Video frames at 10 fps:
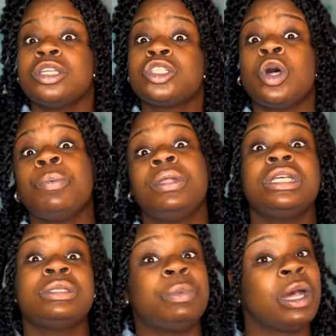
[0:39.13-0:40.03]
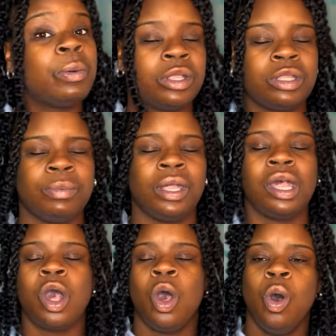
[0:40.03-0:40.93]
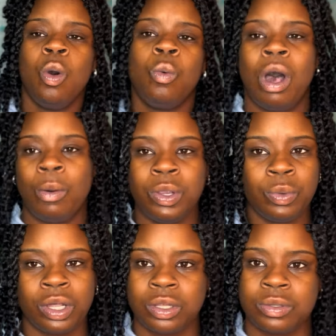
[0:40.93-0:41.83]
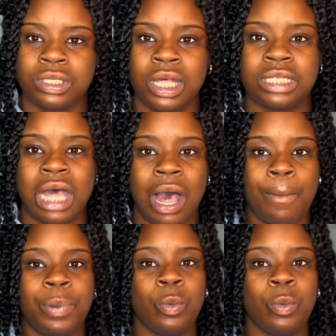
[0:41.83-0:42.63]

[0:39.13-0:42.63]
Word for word: So please bear with me while we work those kinks out.